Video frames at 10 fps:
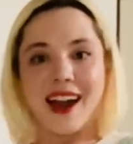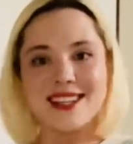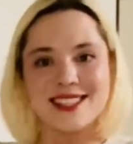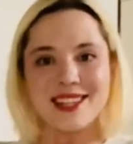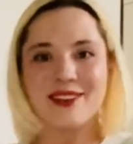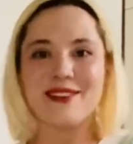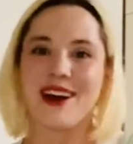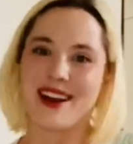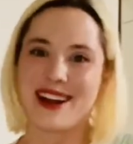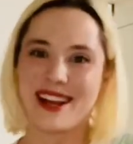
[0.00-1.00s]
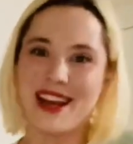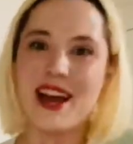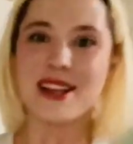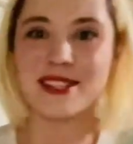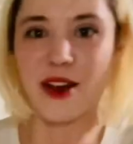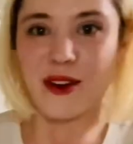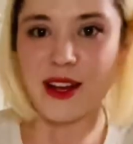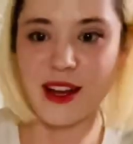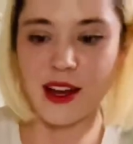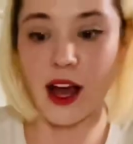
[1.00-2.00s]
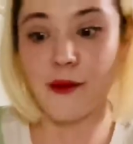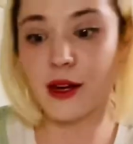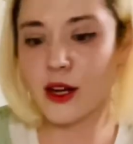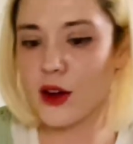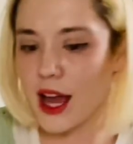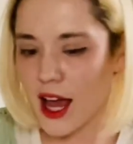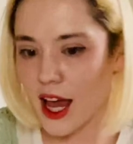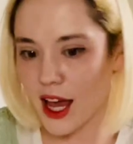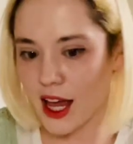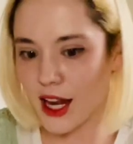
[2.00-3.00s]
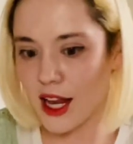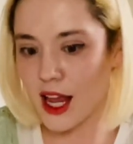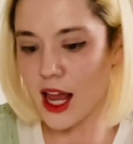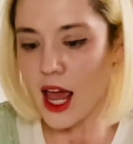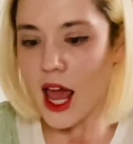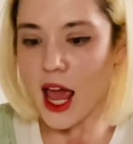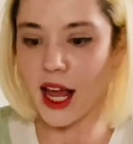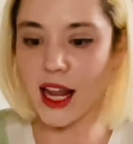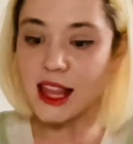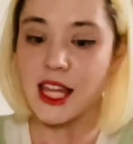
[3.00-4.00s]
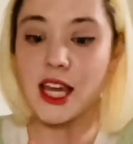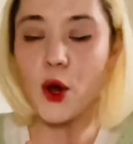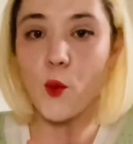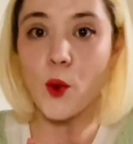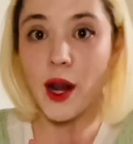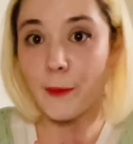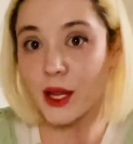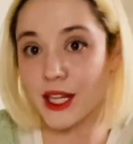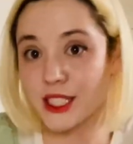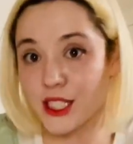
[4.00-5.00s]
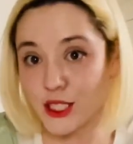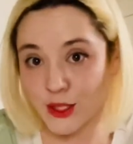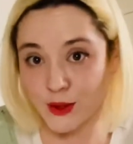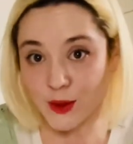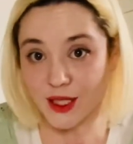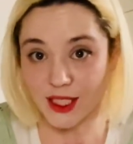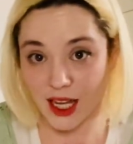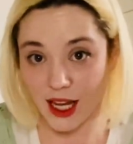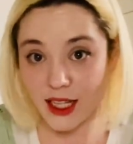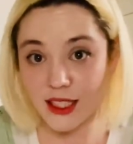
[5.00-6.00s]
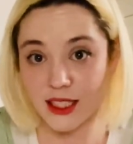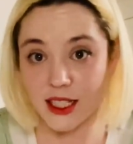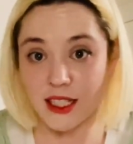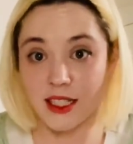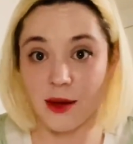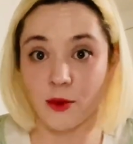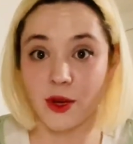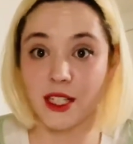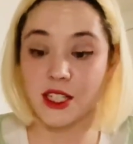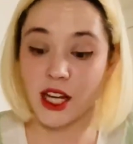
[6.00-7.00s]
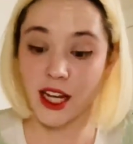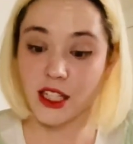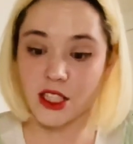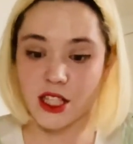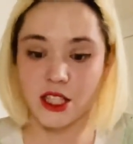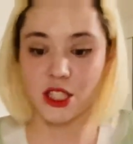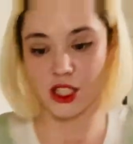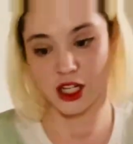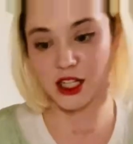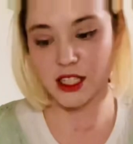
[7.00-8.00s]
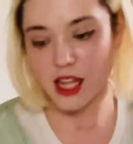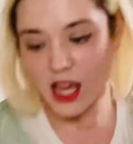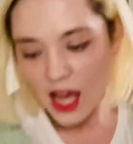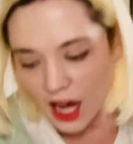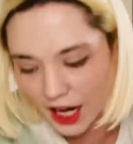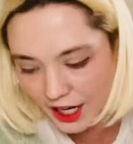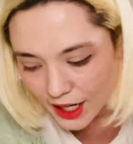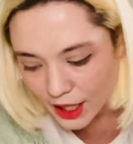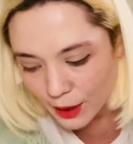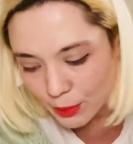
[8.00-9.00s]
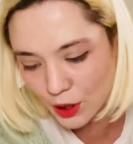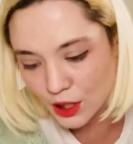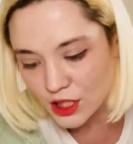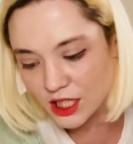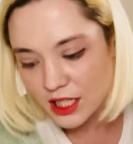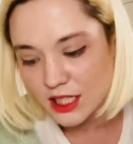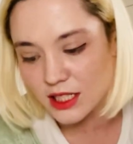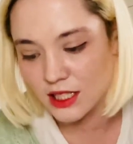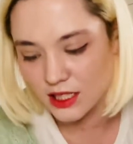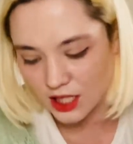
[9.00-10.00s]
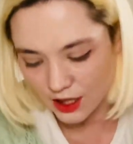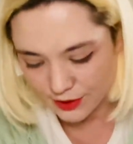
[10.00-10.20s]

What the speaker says: see you. All right. So I'm going to go ahead, and I think what I'm going to do next is I'm going to change this shirt. I purchased,